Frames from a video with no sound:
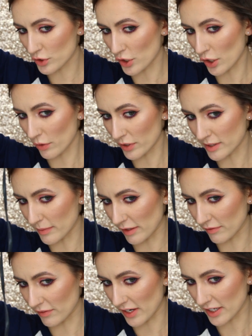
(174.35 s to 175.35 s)
towards my
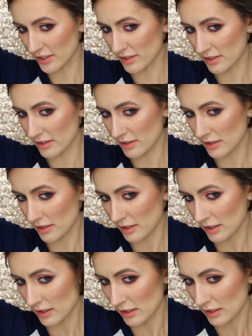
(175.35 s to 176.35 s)
face,
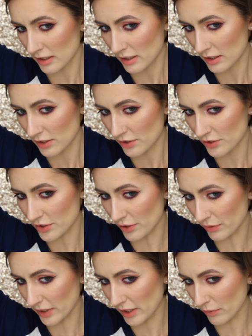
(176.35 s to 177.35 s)

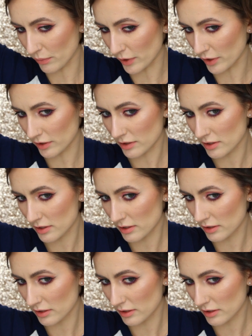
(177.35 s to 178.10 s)
so inwards.